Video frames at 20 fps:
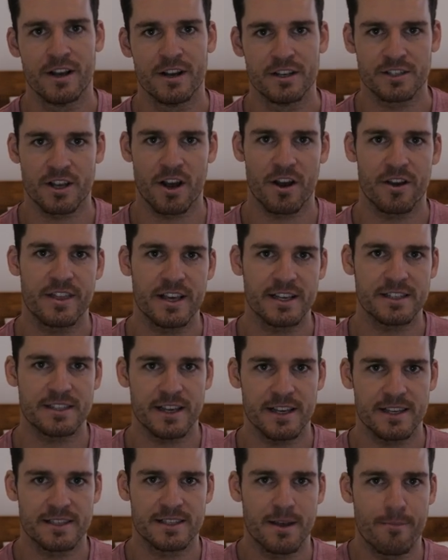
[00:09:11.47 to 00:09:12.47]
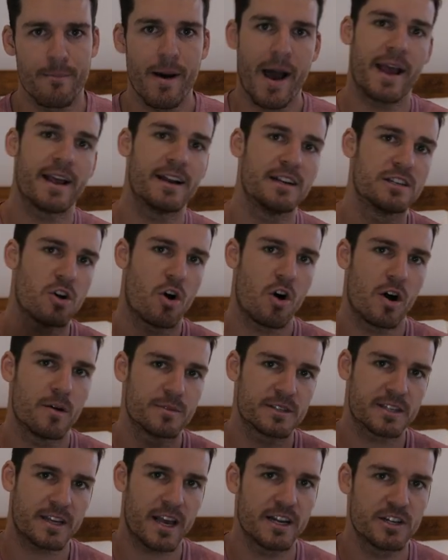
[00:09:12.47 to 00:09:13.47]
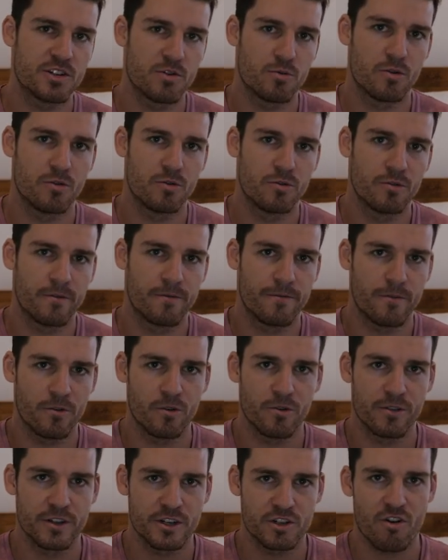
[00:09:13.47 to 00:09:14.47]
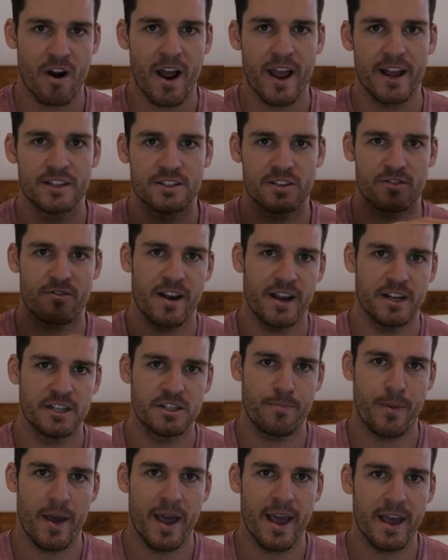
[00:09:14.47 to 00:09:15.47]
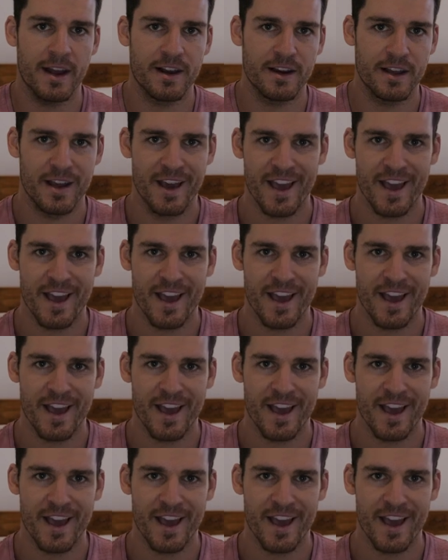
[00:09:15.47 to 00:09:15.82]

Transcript: So this is the main time schedule for the trains around Japan,